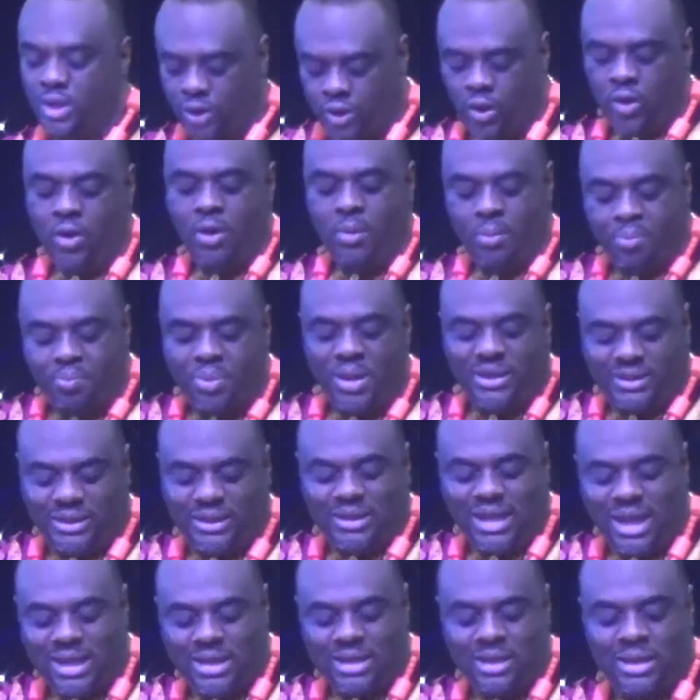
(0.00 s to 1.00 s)
So,
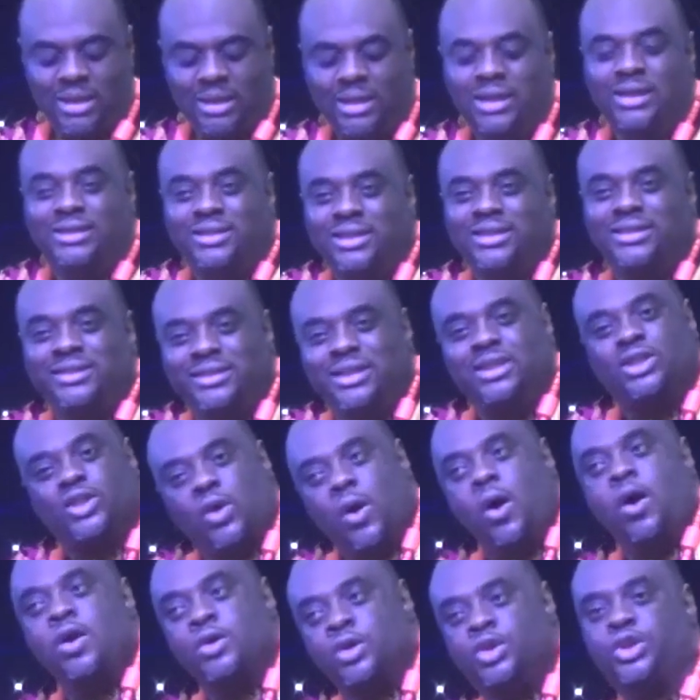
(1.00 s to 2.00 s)
basically, it is this
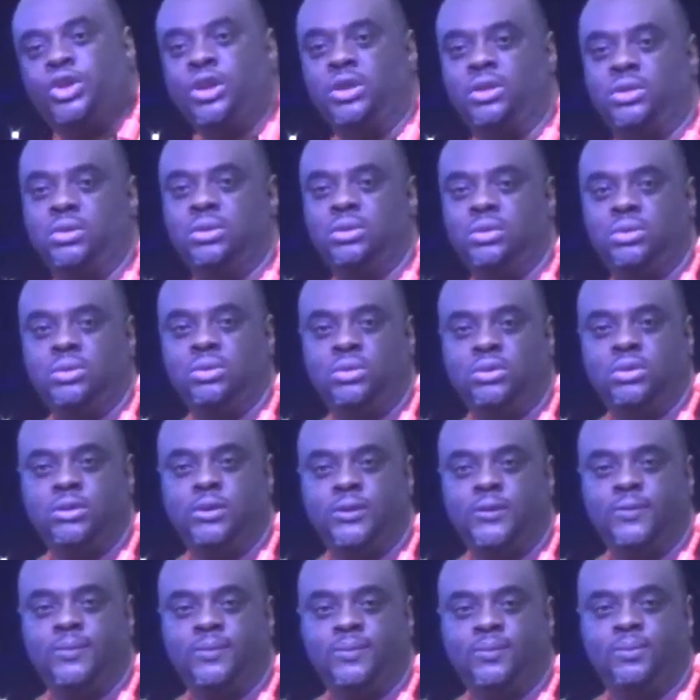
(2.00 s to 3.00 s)
unction.
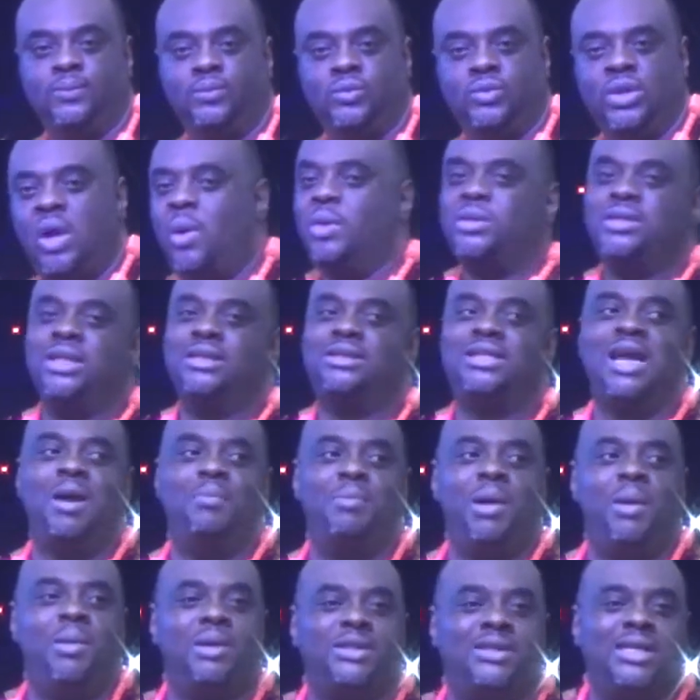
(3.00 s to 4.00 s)
That was the
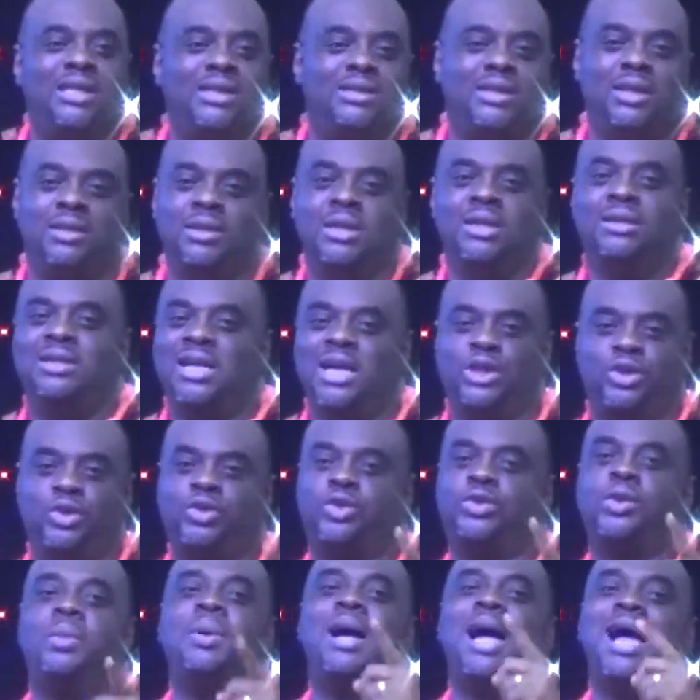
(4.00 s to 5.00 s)
time Mama started saying that she
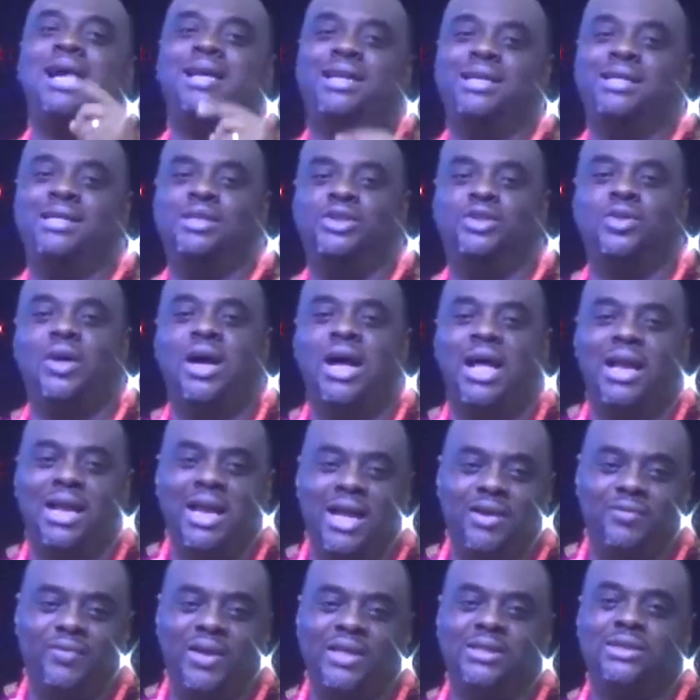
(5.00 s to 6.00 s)
stopped hacking into her
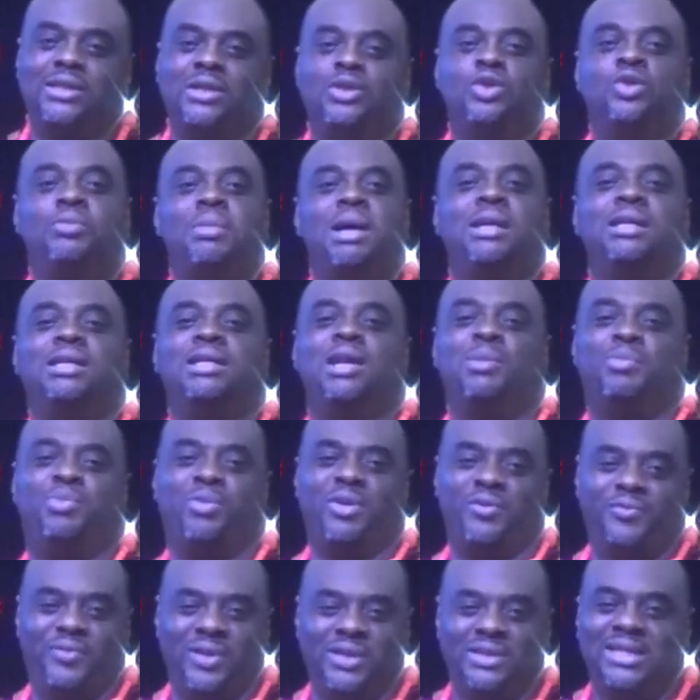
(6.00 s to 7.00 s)
life. I said, you married a
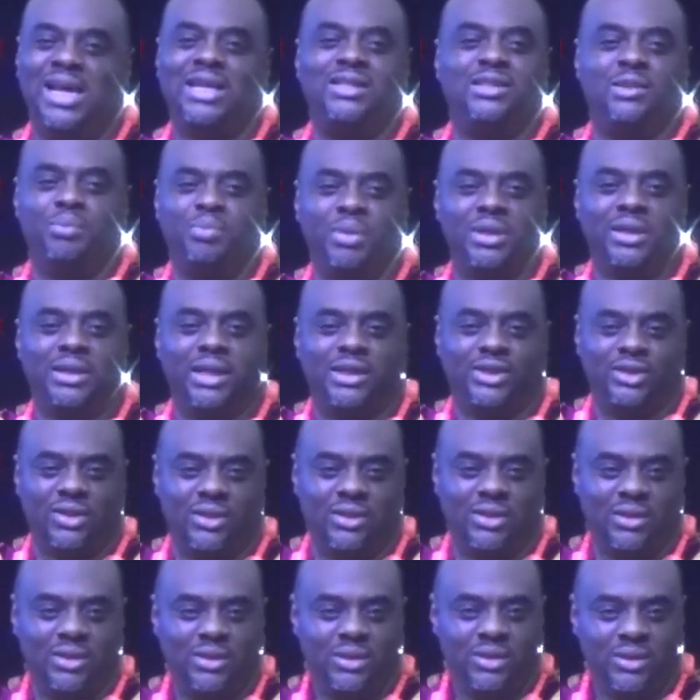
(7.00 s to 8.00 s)
prophet. That's the implication.
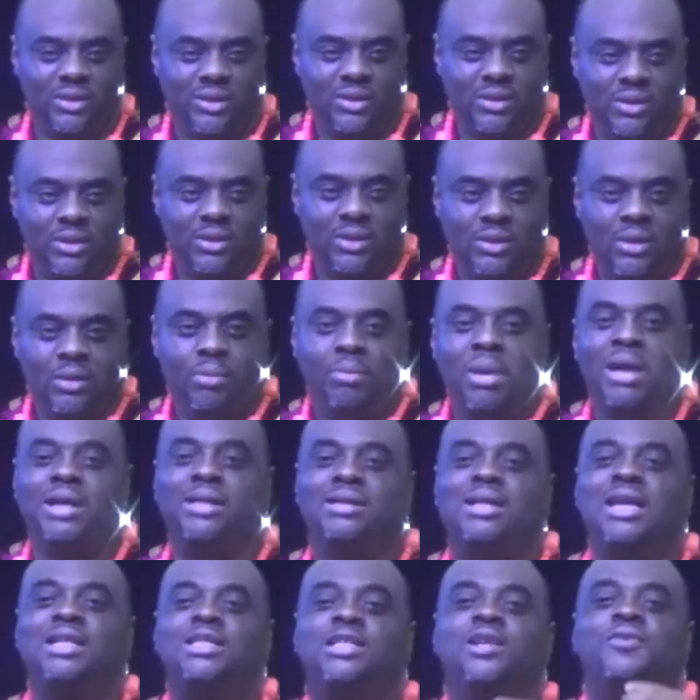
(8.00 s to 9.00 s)
But
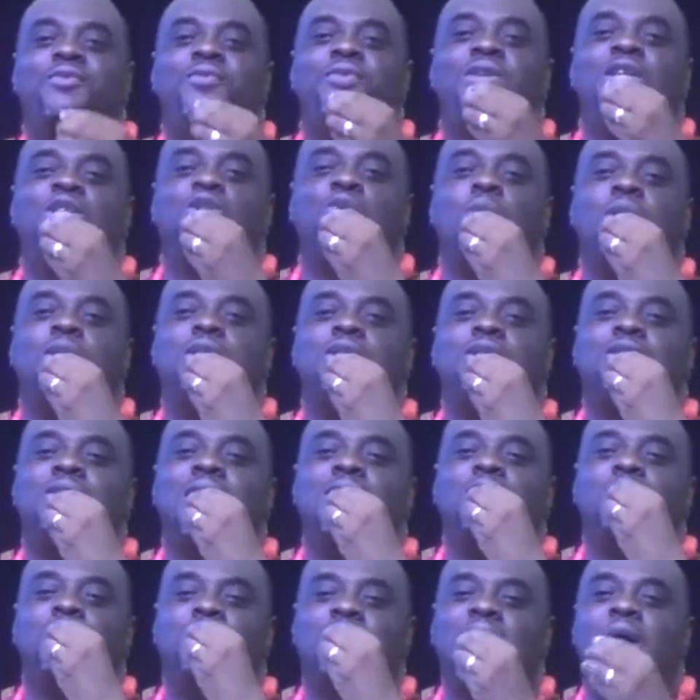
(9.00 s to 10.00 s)
is that she finished what she's
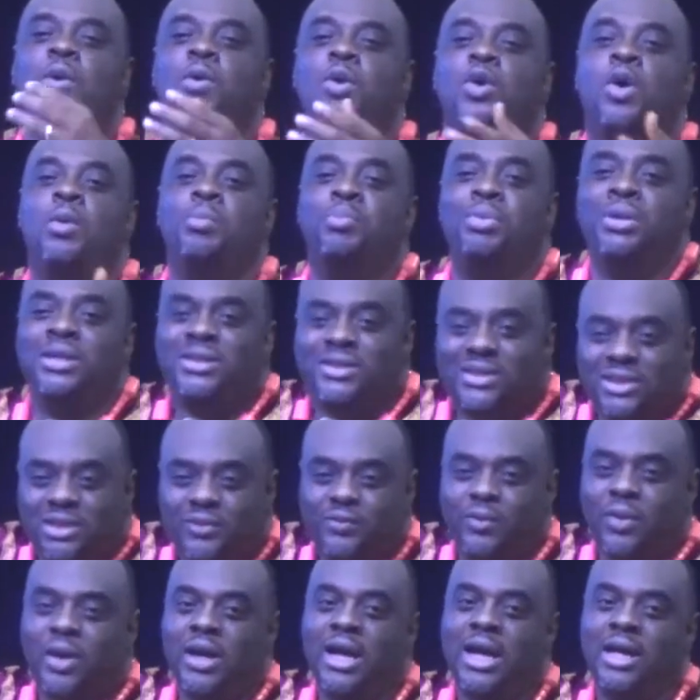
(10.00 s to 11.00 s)
trying to say, I will complete it
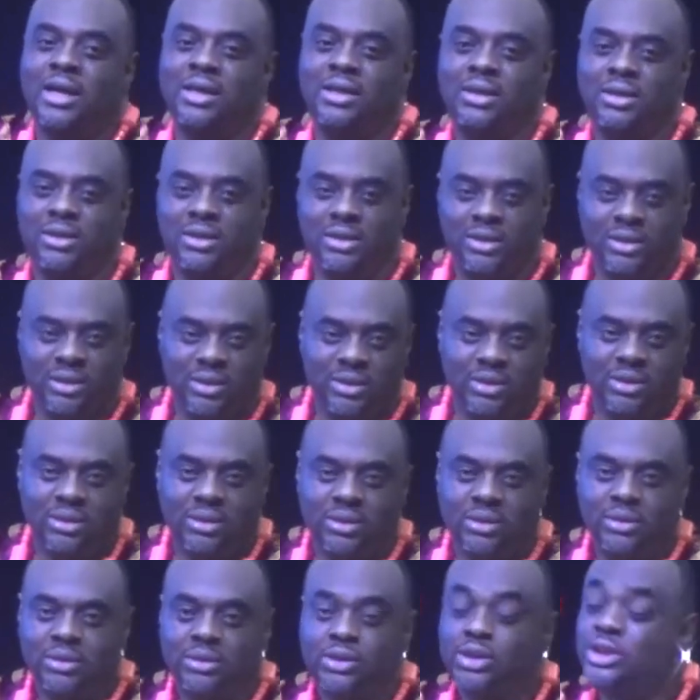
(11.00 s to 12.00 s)
for her.
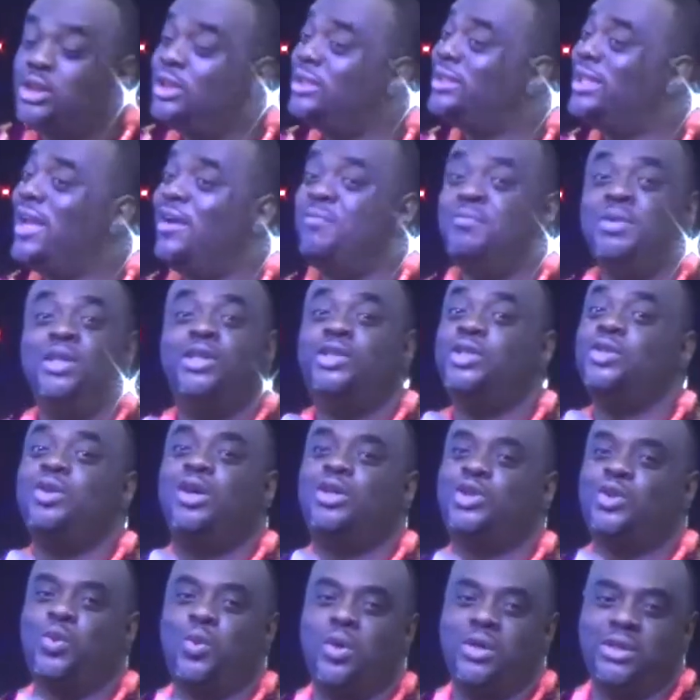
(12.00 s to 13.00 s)
She gave me a
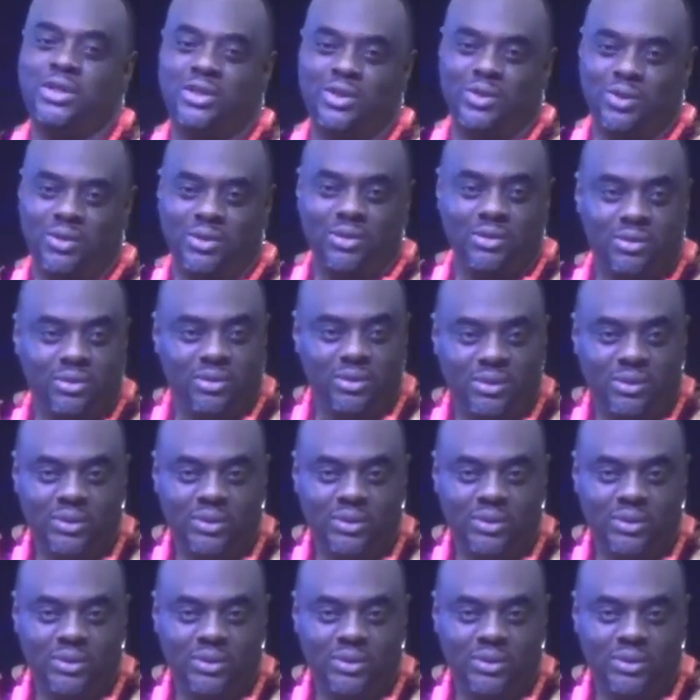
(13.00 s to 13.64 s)
serious warning, you know.